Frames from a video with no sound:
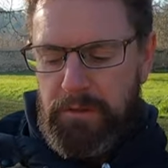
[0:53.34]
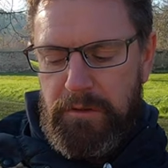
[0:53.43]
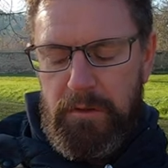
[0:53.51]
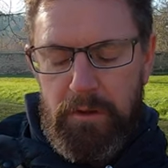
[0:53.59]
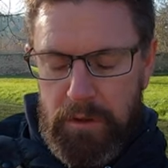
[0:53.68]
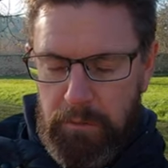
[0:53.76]

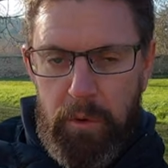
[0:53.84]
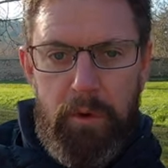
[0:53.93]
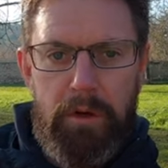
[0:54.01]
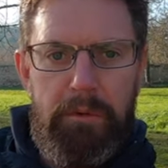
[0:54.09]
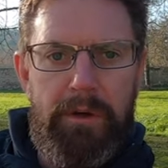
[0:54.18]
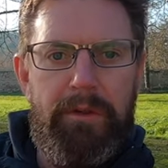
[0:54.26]
you can
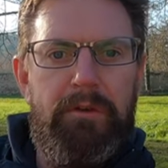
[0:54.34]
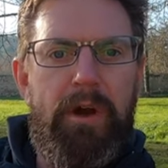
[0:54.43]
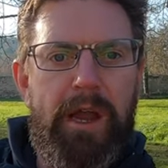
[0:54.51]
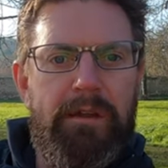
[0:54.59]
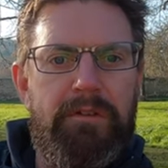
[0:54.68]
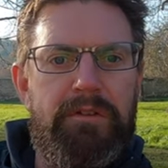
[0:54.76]
walk around the
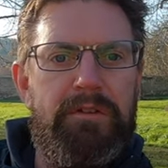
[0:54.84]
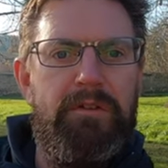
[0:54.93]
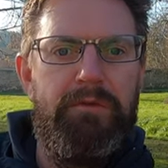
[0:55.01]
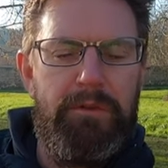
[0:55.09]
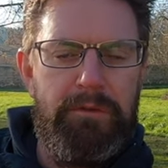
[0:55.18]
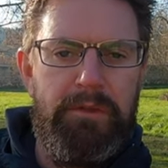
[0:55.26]
grounds
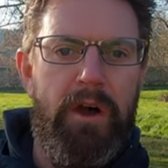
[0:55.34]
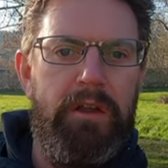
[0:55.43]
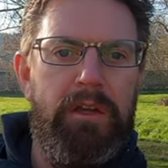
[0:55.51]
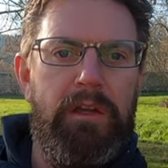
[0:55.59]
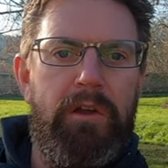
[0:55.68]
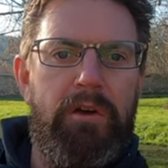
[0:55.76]
from
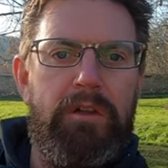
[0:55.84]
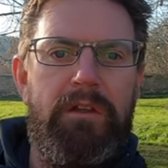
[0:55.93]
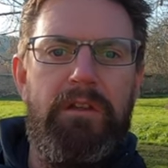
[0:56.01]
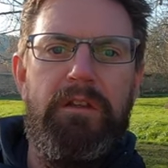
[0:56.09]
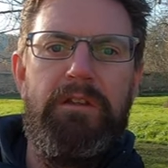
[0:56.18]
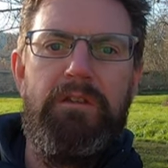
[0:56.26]
nine o'clock
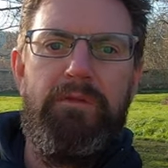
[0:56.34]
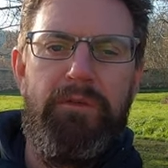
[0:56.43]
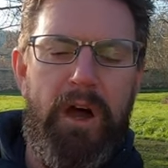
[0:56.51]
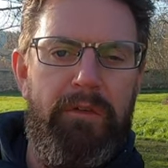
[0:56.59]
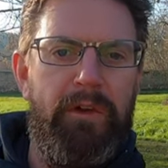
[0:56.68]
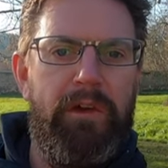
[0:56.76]
until
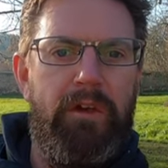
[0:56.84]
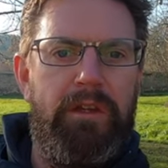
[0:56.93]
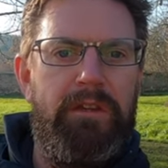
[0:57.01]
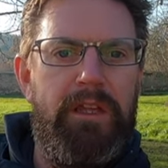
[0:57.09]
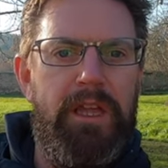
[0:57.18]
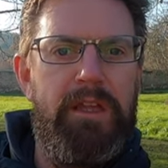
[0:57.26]
five o'clock
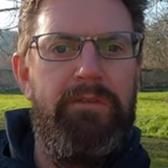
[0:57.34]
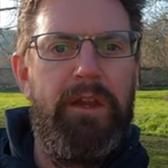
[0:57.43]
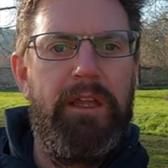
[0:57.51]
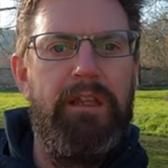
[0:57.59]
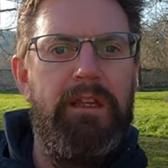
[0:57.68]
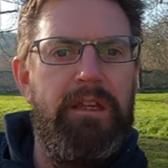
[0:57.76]
in the
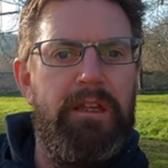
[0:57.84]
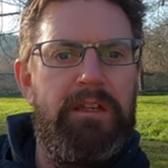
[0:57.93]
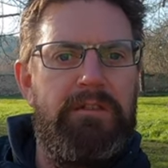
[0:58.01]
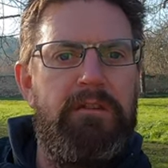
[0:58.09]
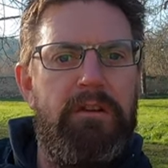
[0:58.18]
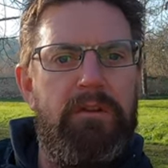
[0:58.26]
evening.
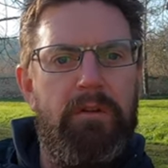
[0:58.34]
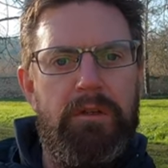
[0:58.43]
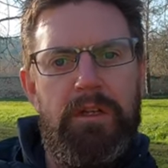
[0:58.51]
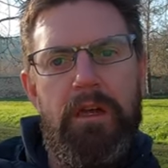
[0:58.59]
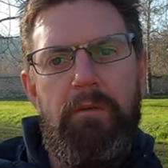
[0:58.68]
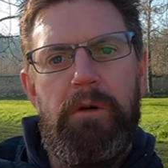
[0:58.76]
So I thought,
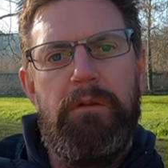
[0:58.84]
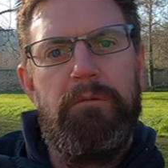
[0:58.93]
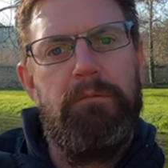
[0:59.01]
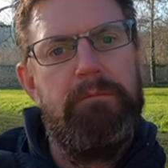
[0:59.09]
you know what?